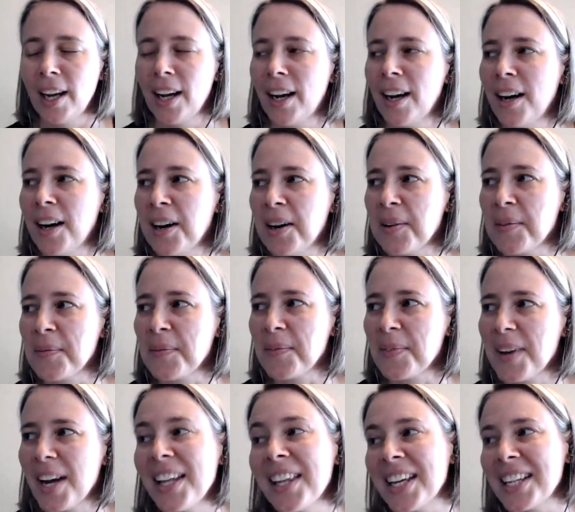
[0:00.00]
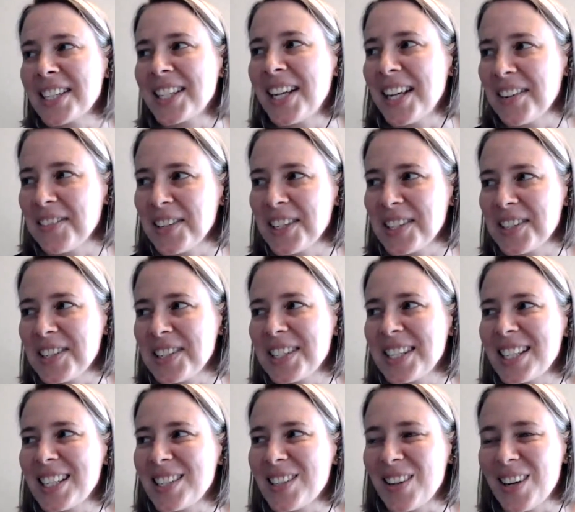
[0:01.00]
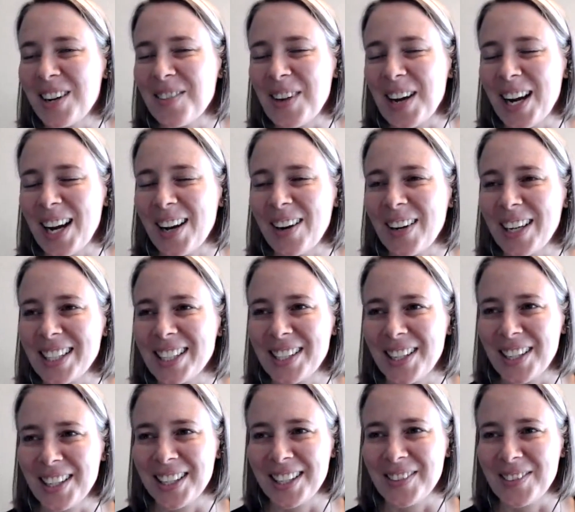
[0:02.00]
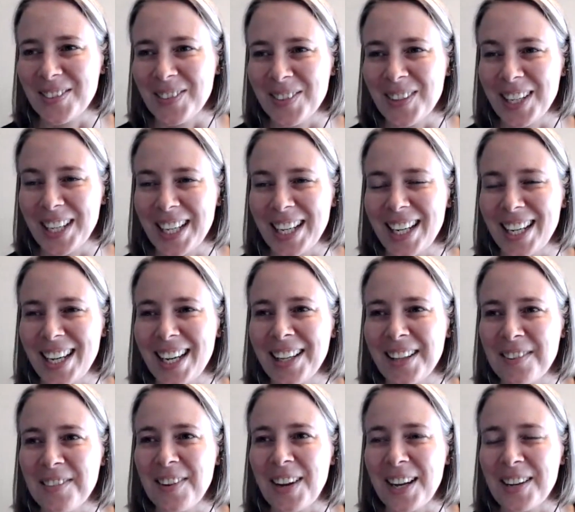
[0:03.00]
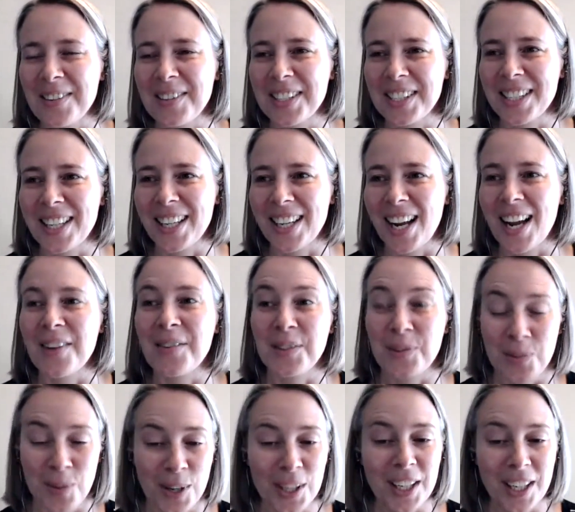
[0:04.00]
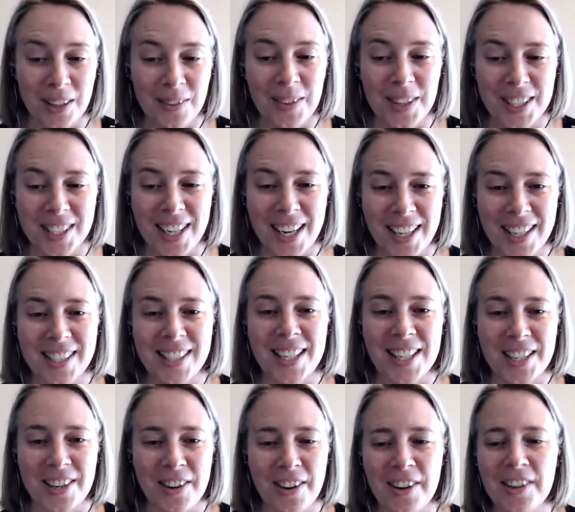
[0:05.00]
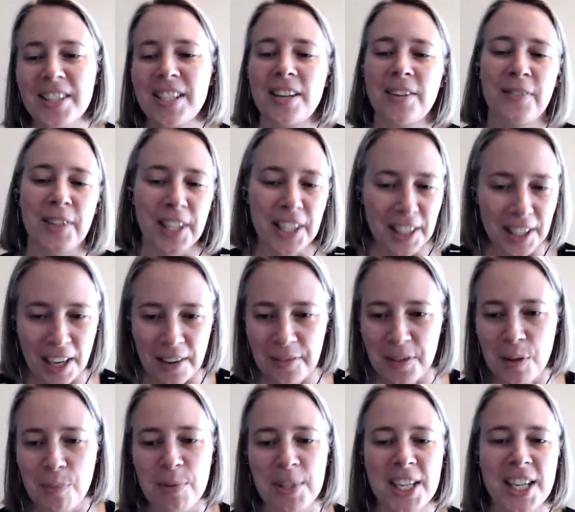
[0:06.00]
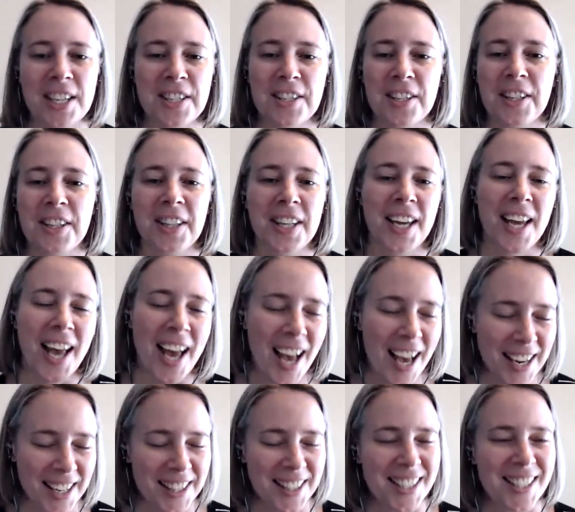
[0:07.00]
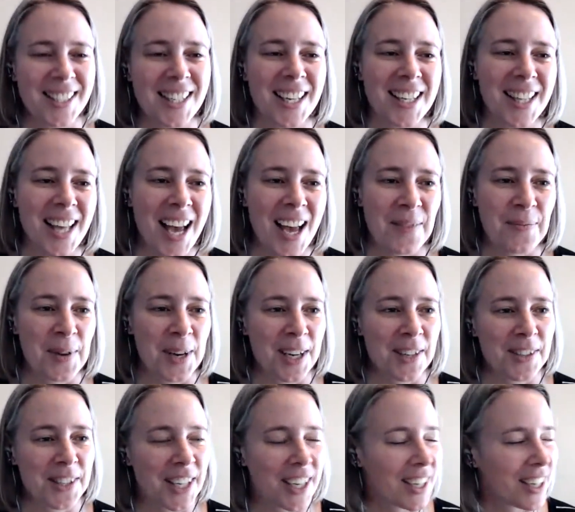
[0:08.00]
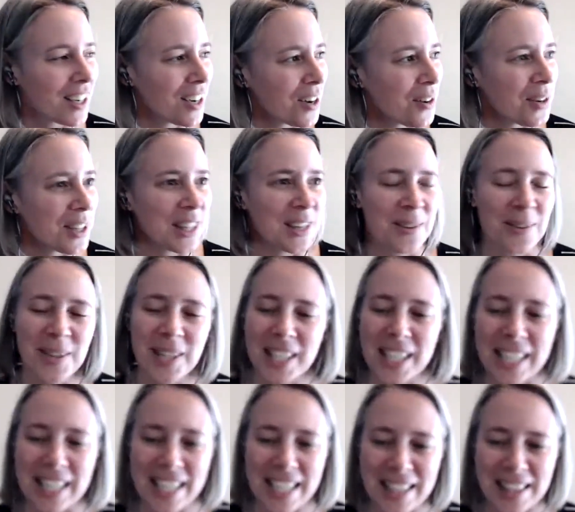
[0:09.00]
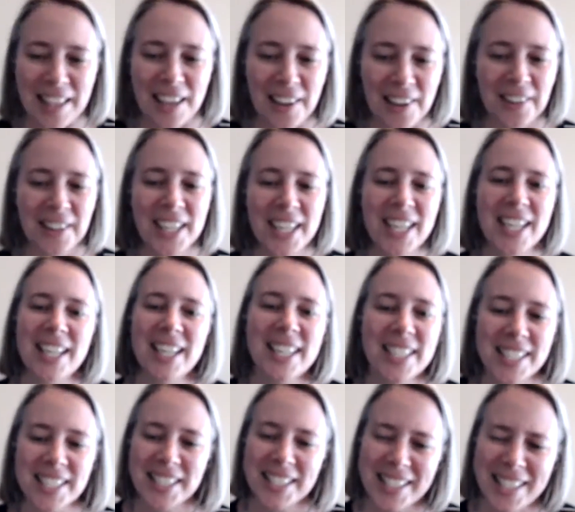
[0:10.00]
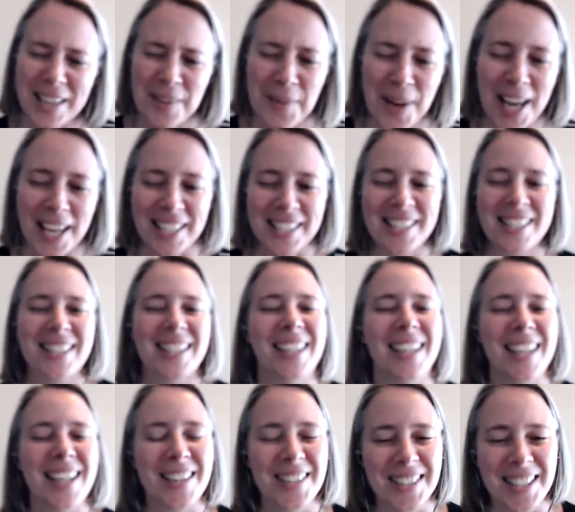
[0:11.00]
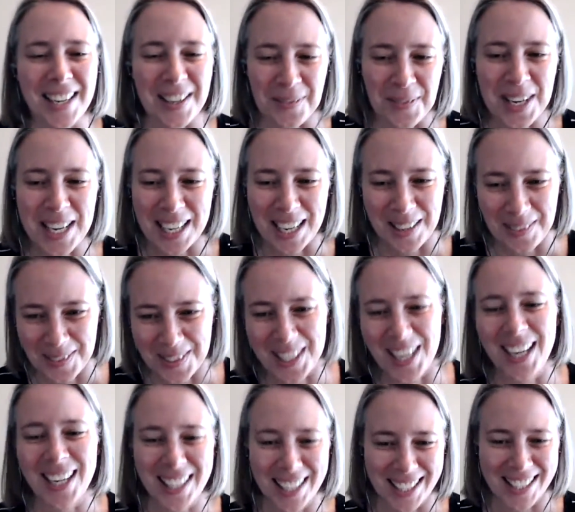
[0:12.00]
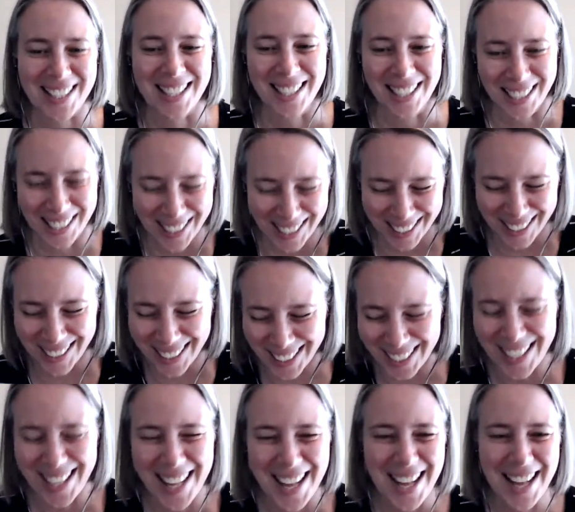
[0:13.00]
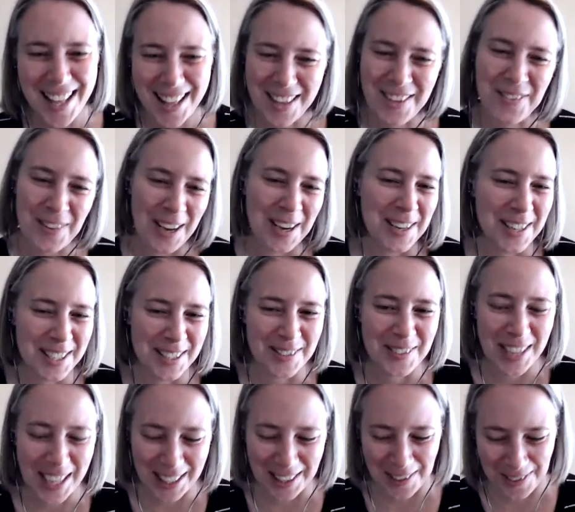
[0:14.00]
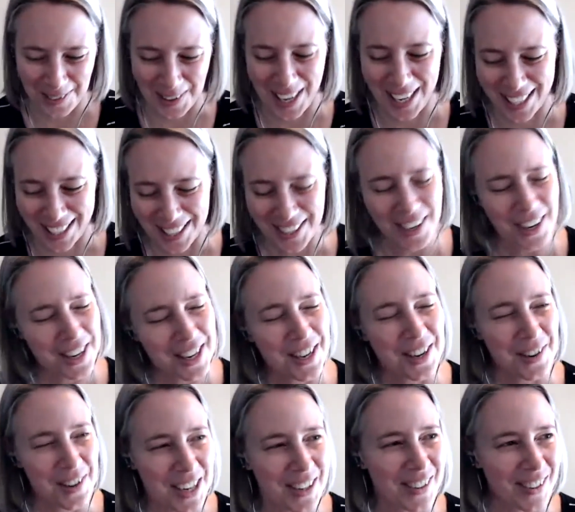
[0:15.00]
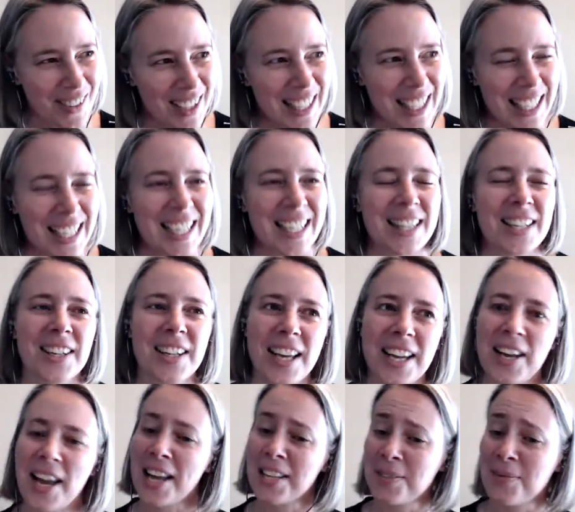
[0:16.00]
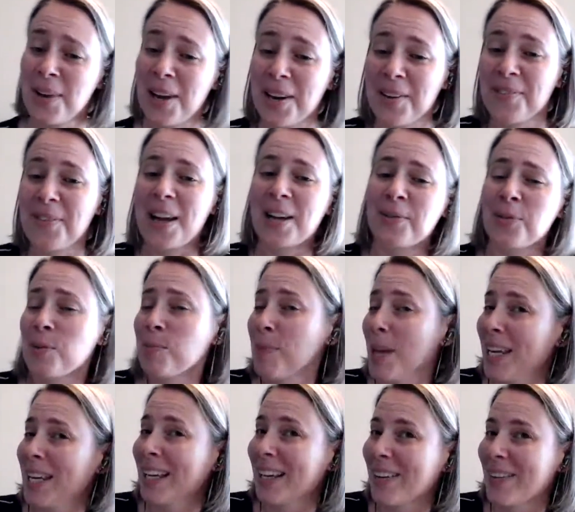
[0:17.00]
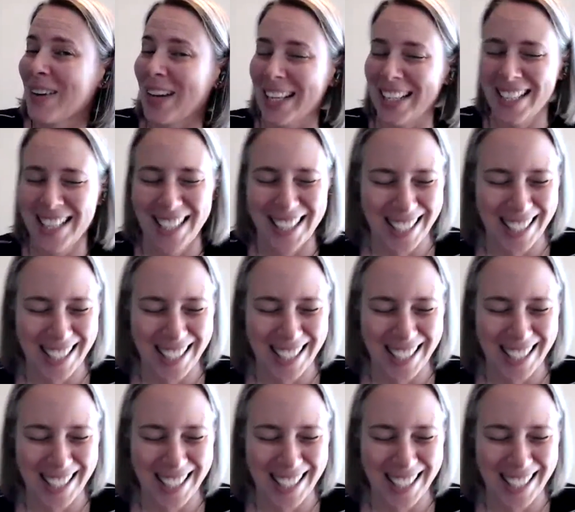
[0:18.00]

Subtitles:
And that's kind of an interesting story about how I started working at Netlify, was that I was working with static site generators, and I really loved the potential that they had and things like that. But I was like, you know what they really need though is a CMS. And I was at a meetup talking to the founders of Netlify. You know what we really need? And they're like, as a matter of fact, we're making one.